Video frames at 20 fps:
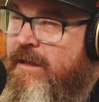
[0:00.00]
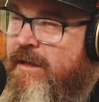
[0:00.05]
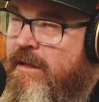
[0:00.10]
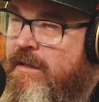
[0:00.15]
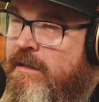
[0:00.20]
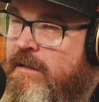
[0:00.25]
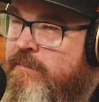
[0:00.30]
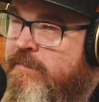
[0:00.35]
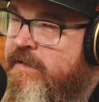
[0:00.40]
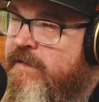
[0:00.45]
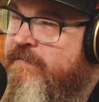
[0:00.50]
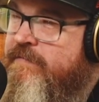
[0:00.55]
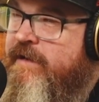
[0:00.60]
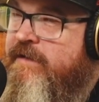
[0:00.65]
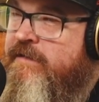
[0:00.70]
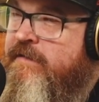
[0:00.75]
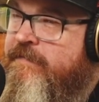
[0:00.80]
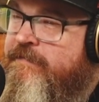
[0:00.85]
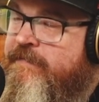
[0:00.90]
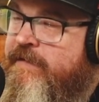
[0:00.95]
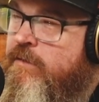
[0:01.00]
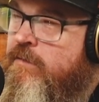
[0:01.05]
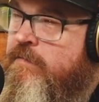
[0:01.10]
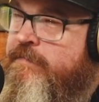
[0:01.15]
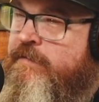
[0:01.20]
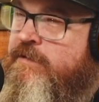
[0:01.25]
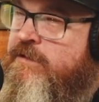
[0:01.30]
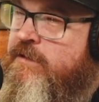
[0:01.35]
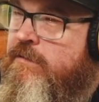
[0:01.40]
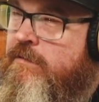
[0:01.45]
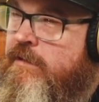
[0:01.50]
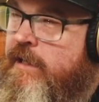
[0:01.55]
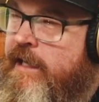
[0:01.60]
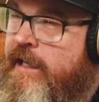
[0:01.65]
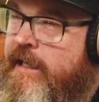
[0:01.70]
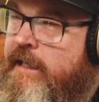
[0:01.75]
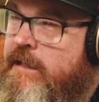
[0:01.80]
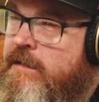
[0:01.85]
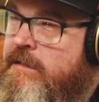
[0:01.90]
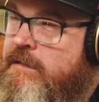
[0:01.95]
I mean, if you're out in the field for two
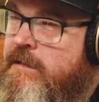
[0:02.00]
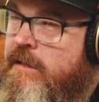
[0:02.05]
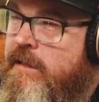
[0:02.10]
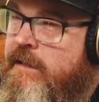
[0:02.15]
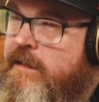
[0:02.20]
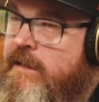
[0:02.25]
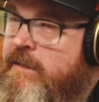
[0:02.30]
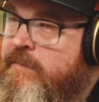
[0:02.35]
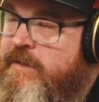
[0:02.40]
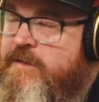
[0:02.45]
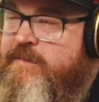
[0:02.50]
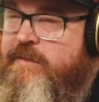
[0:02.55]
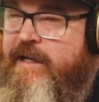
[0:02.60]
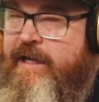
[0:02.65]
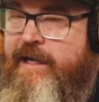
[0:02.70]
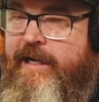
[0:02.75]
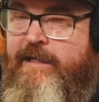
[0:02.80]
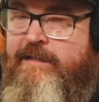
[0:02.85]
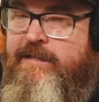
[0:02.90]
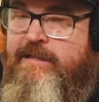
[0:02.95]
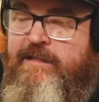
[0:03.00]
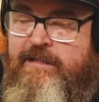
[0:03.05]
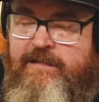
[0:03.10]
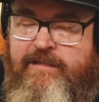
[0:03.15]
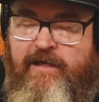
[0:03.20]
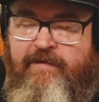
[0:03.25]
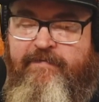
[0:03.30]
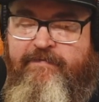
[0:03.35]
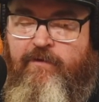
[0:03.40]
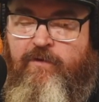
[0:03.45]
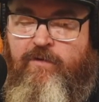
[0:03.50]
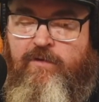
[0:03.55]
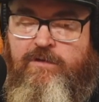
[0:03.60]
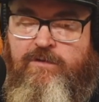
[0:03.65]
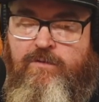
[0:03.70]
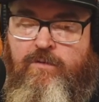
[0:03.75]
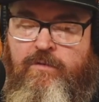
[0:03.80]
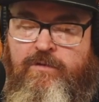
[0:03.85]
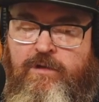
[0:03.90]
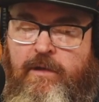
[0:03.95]
days, it must be hard just to stay
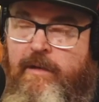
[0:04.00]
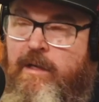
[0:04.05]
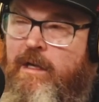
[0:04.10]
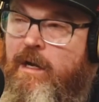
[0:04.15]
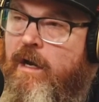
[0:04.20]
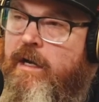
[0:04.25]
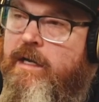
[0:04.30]
focused all the time.